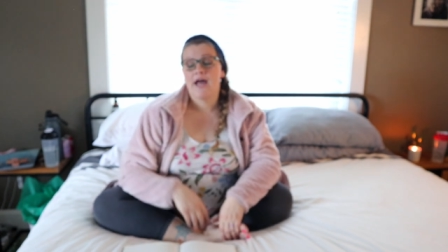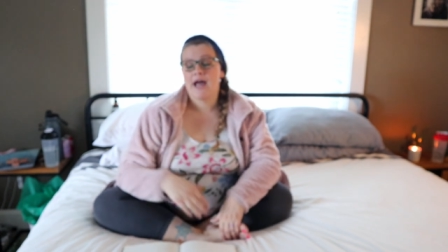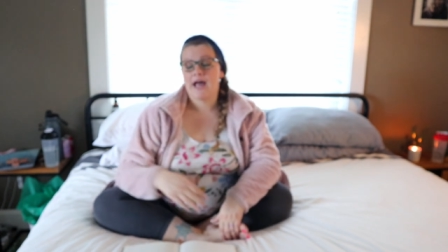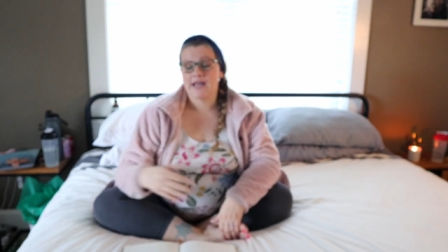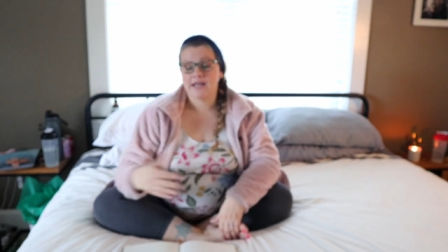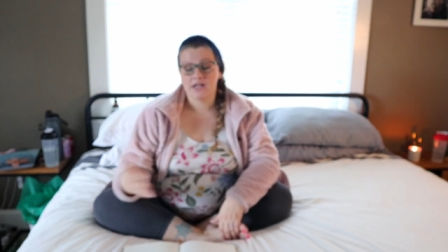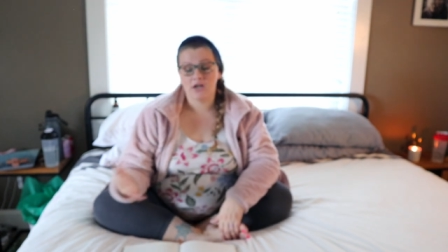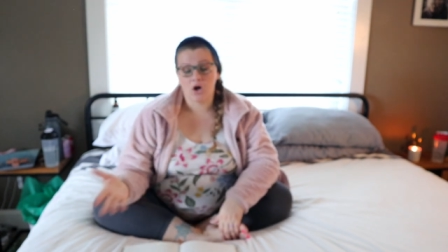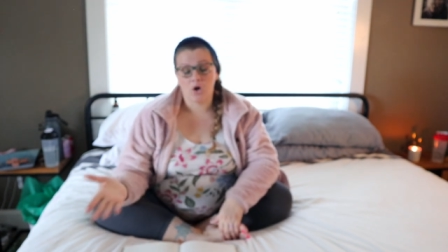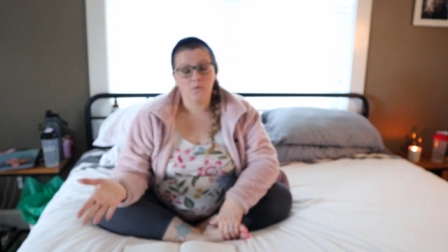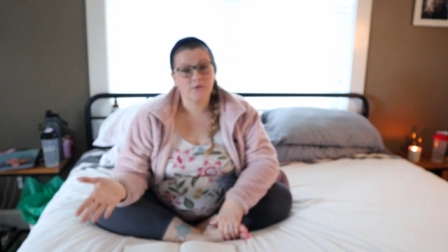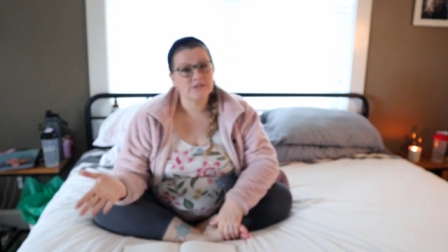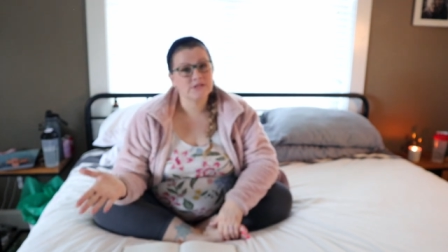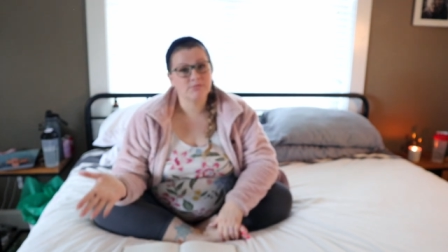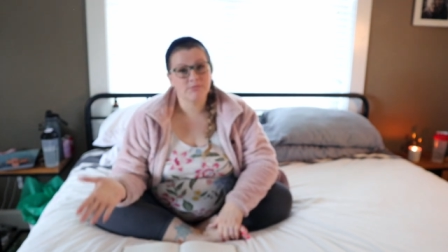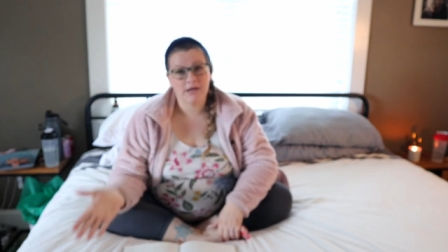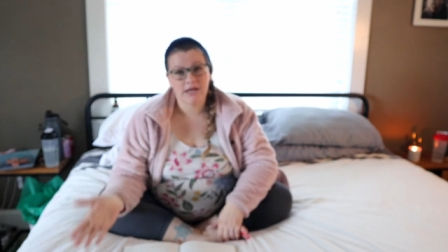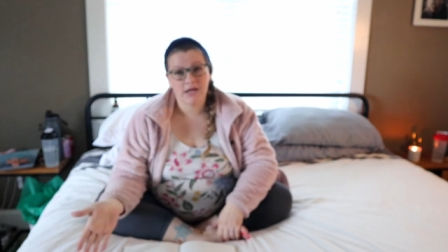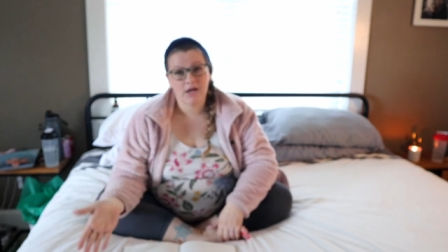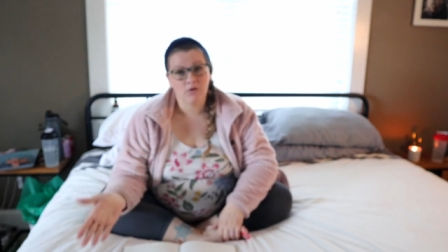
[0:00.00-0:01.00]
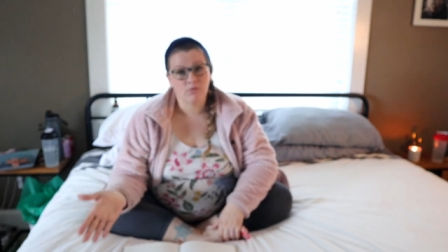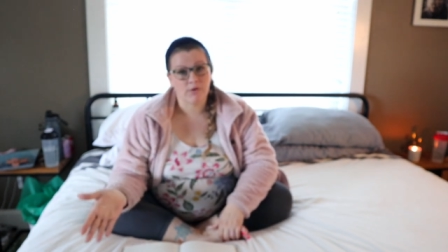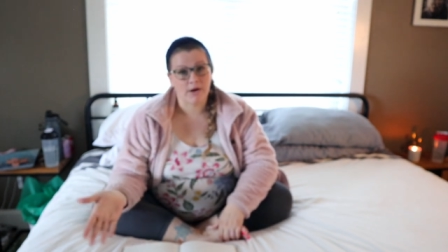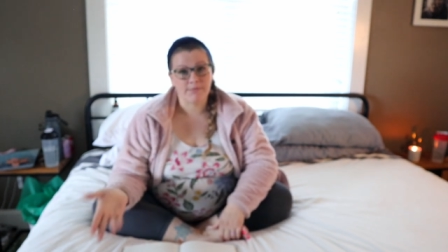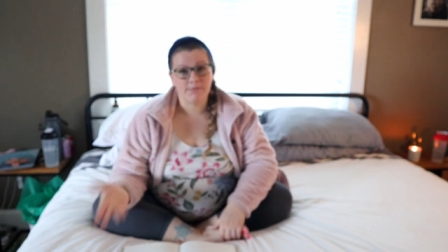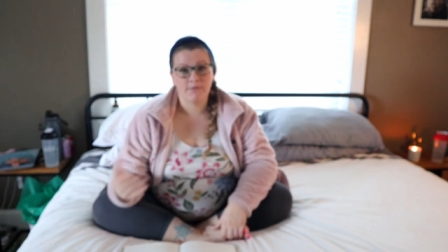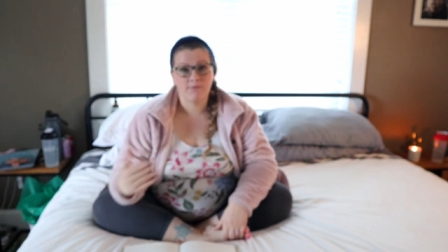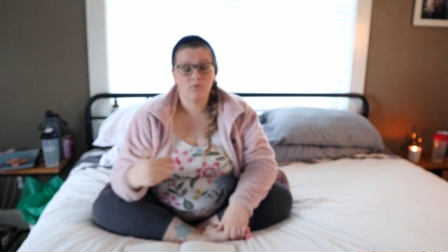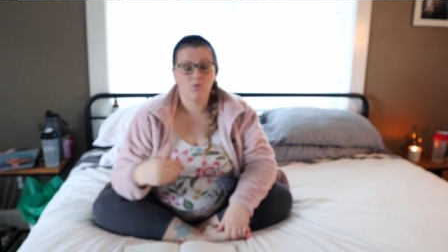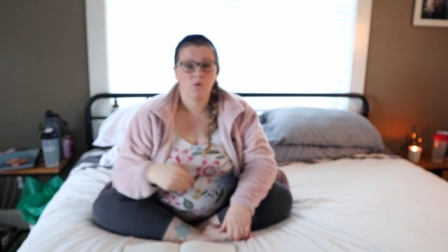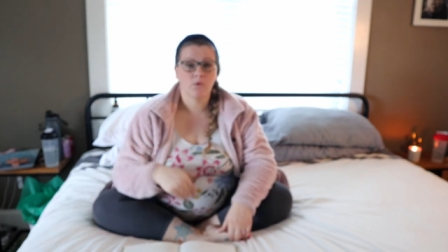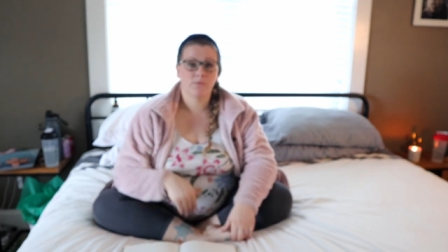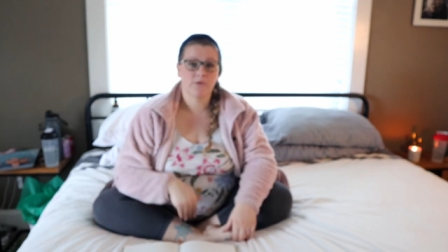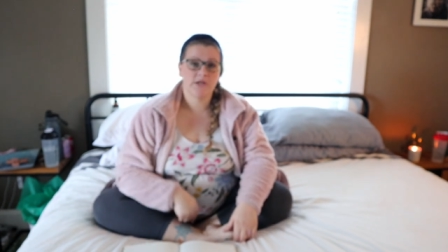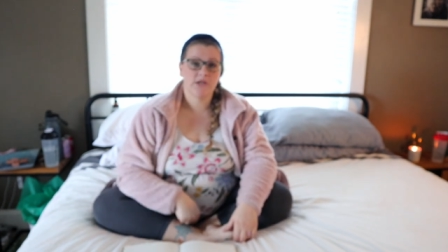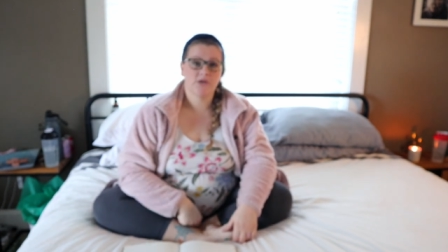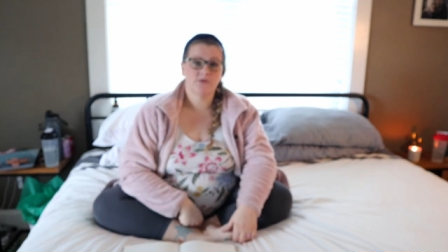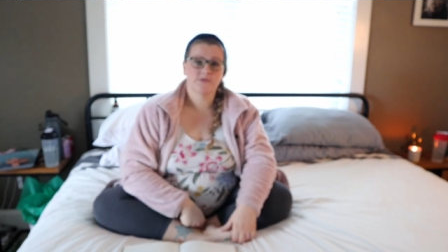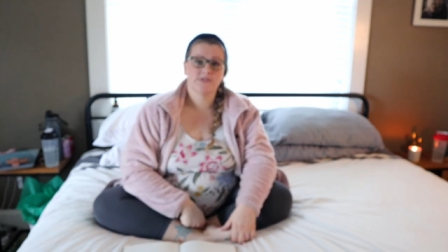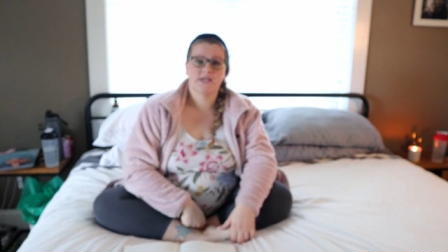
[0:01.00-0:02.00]
I can always make it right before we
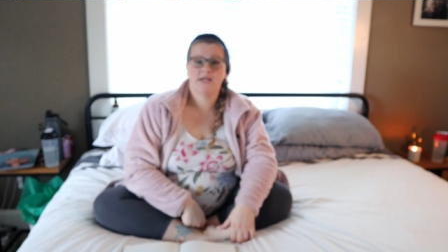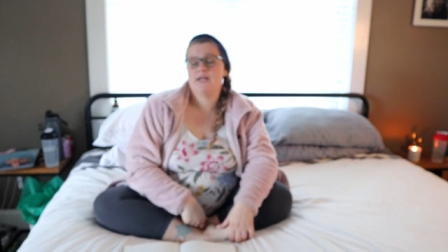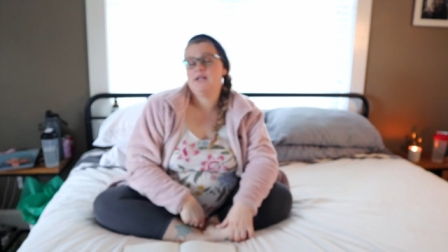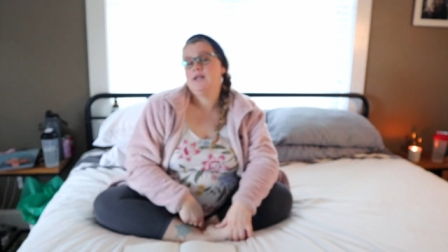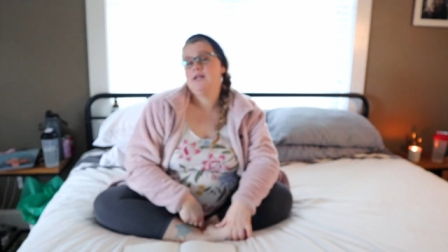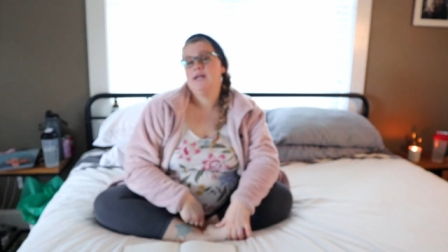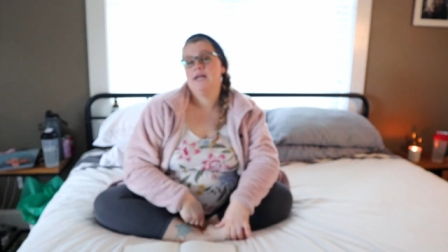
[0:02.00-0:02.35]
use it.